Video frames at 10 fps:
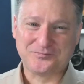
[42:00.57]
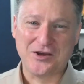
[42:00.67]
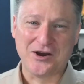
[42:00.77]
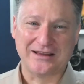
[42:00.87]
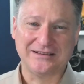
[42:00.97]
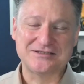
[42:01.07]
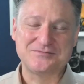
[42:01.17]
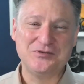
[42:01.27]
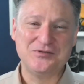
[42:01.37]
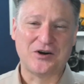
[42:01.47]
All right, let's
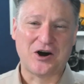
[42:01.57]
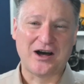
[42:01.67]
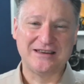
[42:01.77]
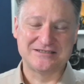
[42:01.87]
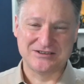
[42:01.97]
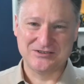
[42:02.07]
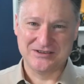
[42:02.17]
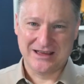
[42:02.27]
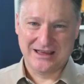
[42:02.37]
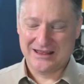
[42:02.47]
move on to
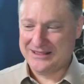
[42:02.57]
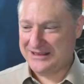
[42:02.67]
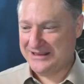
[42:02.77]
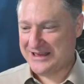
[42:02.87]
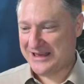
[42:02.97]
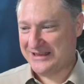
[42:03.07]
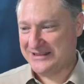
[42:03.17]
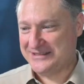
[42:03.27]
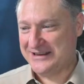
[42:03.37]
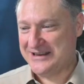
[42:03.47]

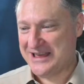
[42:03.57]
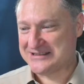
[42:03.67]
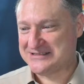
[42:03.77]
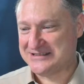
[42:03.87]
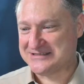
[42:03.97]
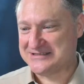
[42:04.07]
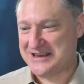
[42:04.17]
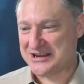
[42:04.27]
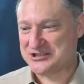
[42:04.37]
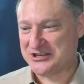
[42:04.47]
the next
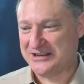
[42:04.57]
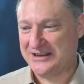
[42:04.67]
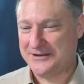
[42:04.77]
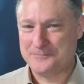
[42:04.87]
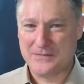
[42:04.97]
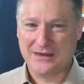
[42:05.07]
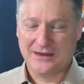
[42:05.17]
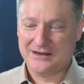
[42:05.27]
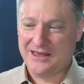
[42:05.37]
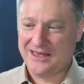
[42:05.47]
section,
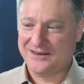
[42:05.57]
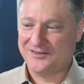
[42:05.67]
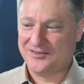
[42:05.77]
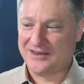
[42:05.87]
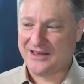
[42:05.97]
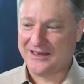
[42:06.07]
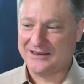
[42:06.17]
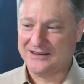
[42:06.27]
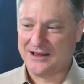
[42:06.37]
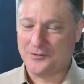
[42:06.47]
and
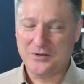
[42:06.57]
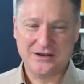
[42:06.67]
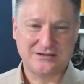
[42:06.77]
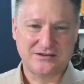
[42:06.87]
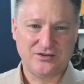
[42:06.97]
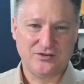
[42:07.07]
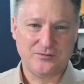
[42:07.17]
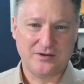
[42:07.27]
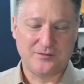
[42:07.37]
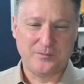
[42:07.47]
I'm going to
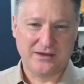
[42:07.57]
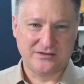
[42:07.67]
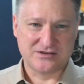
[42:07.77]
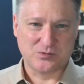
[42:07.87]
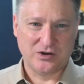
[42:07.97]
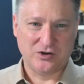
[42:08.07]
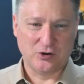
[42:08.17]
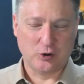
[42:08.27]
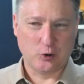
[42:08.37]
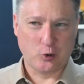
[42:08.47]
make this one
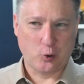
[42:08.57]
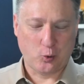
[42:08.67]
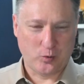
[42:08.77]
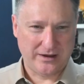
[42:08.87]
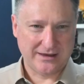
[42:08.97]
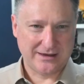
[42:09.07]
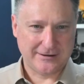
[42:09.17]
quick.